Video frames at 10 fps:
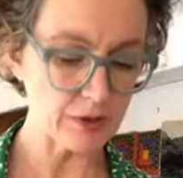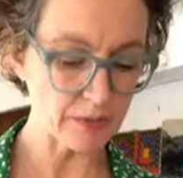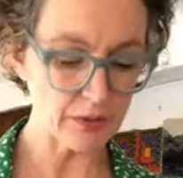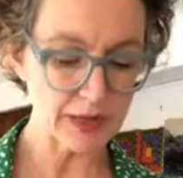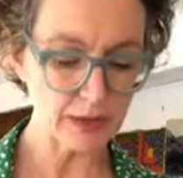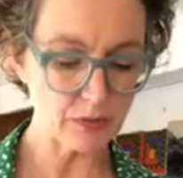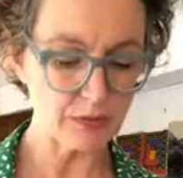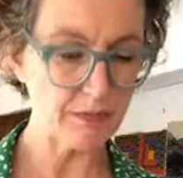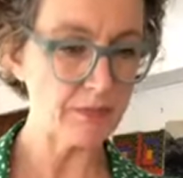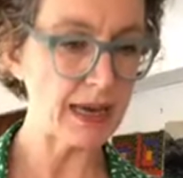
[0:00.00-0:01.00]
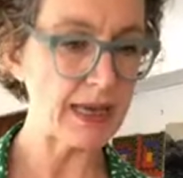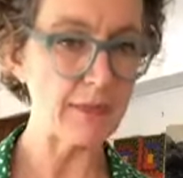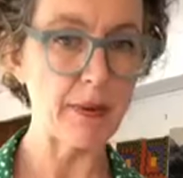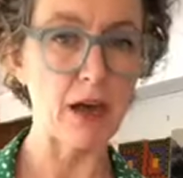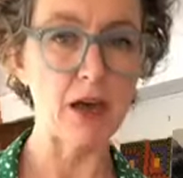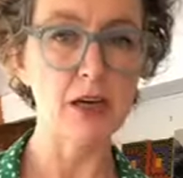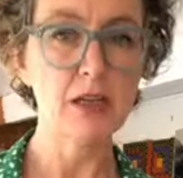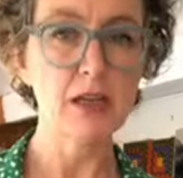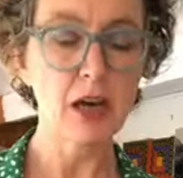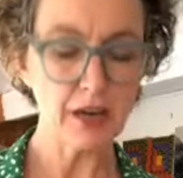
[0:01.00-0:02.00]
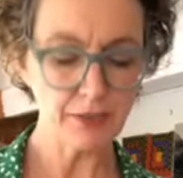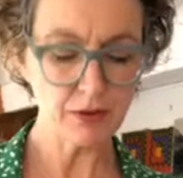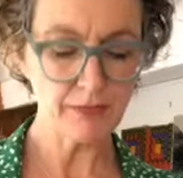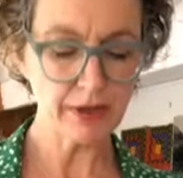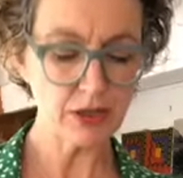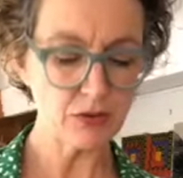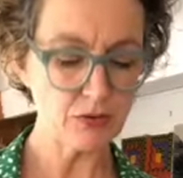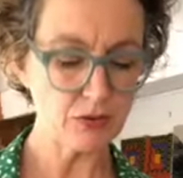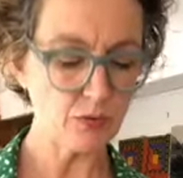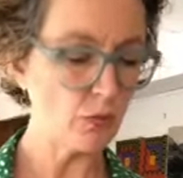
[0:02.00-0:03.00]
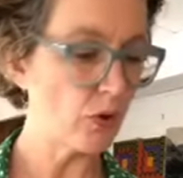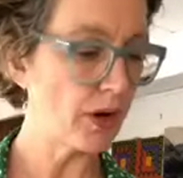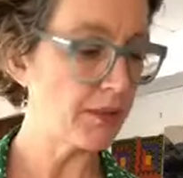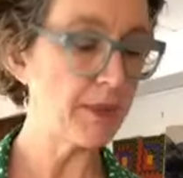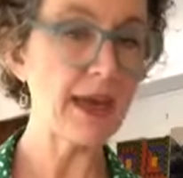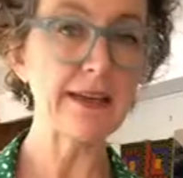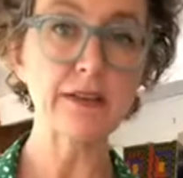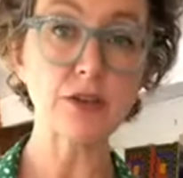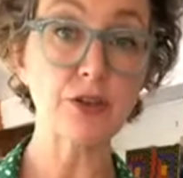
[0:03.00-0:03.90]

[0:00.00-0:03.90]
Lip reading: brown paper, I thought I might use some white paint